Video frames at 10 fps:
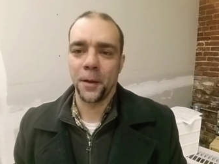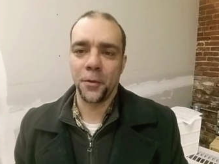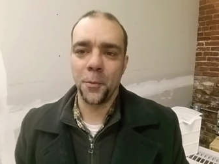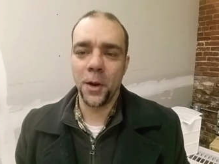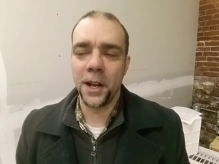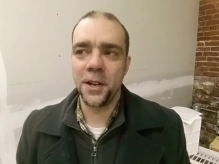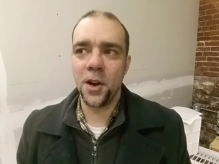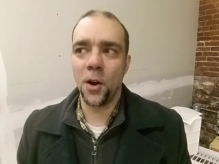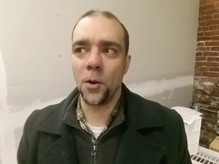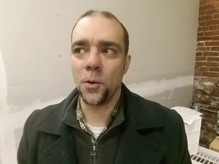From what I
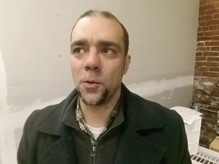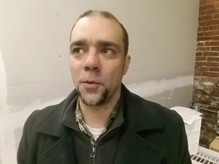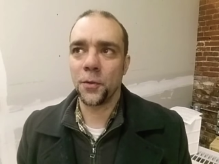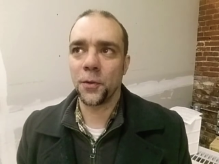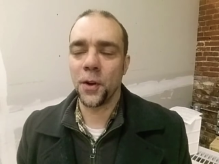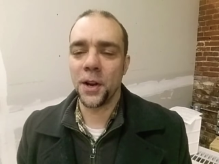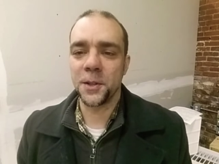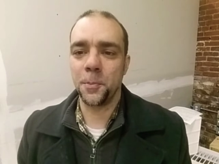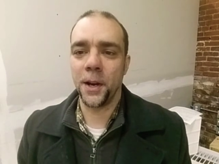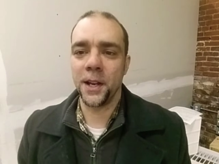know,
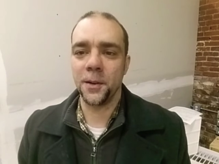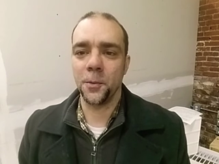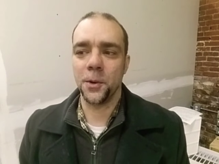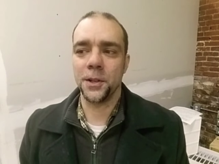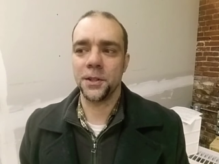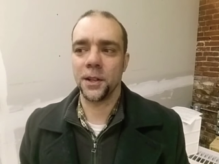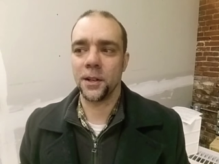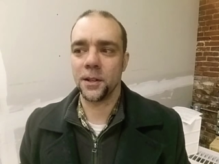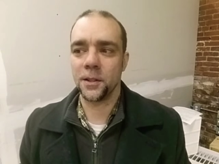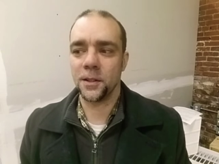Frostbite was
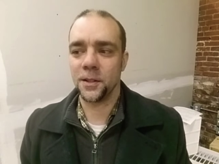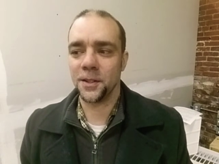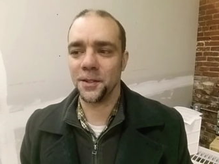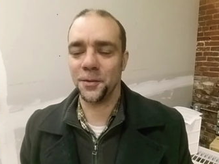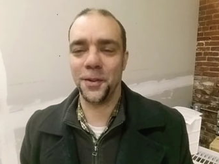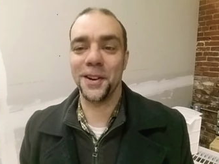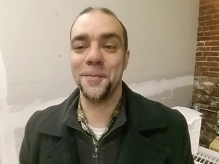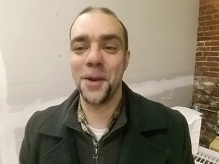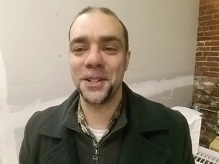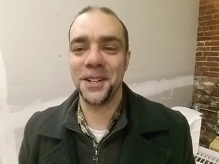a, uh, very
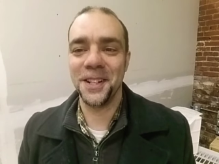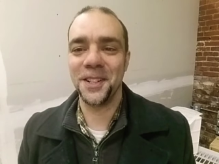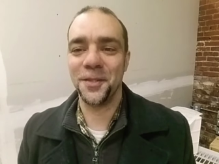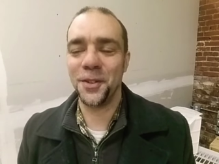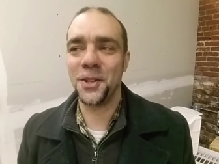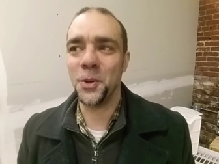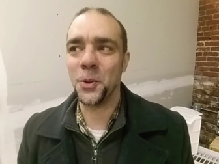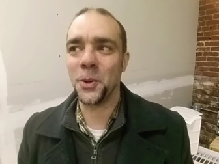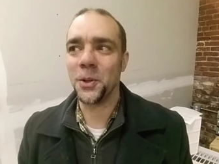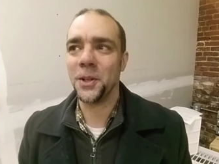much an
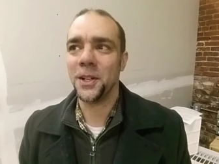individual,